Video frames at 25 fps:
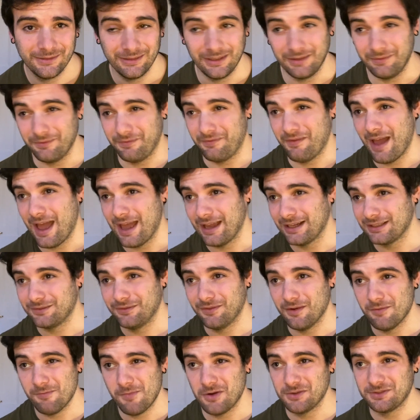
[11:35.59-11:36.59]
In fact,
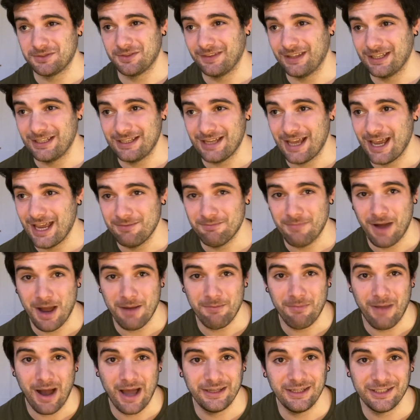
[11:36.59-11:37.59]
for most of the day, my
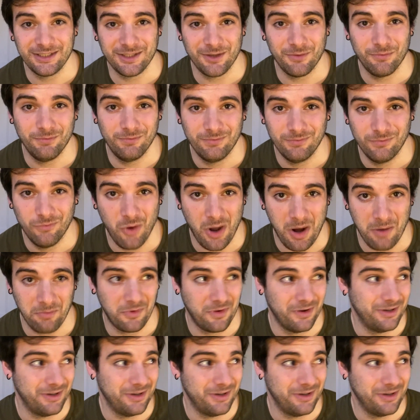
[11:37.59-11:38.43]
mind is on what I'm